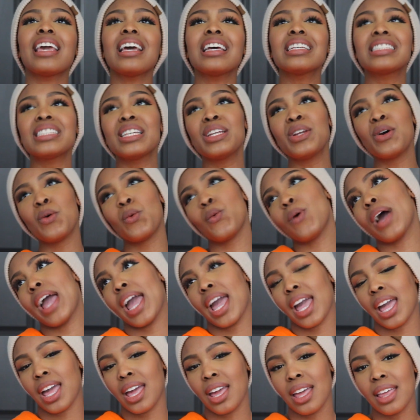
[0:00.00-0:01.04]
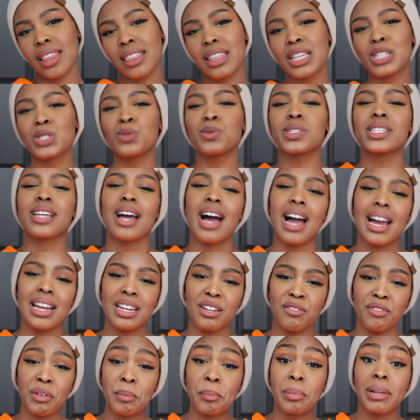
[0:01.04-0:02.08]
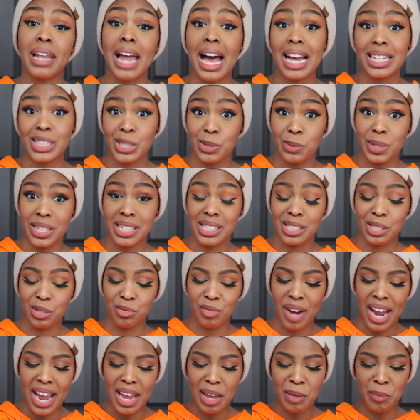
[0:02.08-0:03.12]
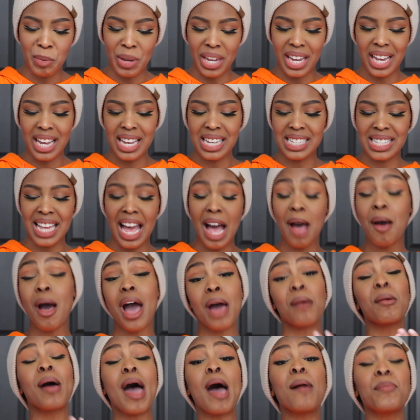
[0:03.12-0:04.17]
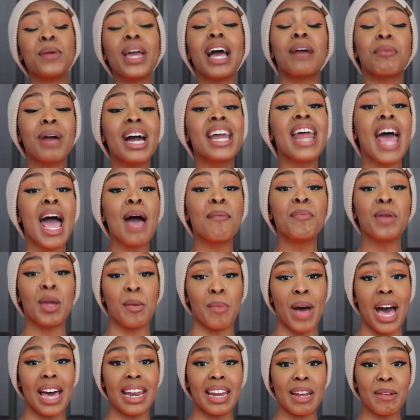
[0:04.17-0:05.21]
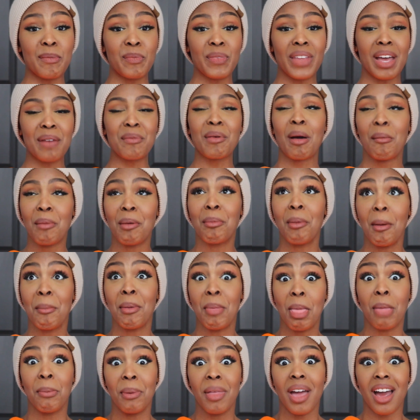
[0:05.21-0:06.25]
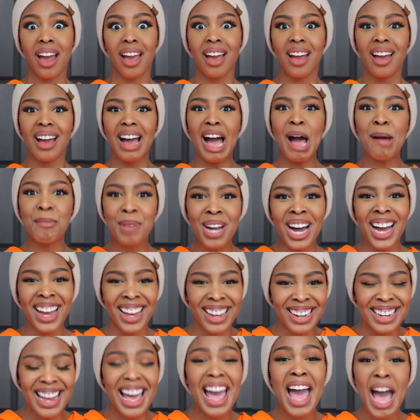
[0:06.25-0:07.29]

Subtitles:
guess in a way, this was kind of a plot twist, right? Because I'm kind of happy about it. I'm kind of